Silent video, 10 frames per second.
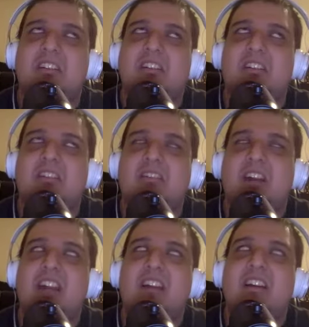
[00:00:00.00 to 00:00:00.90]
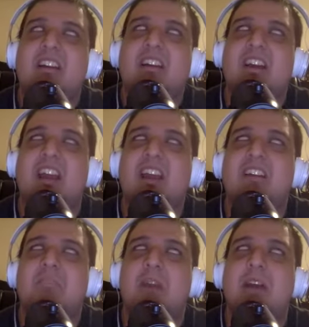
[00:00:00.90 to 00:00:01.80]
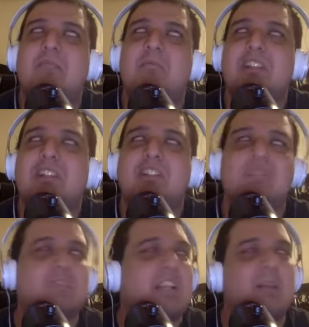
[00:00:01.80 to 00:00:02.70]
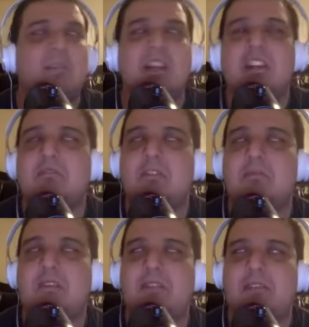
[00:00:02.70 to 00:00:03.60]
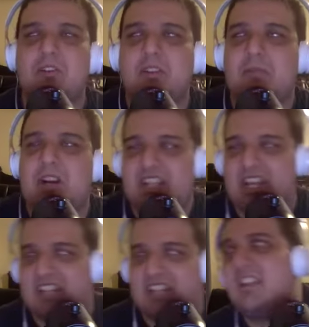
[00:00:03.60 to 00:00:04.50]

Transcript: right? And my, my sister was like coming into the room while we were doing the podcast.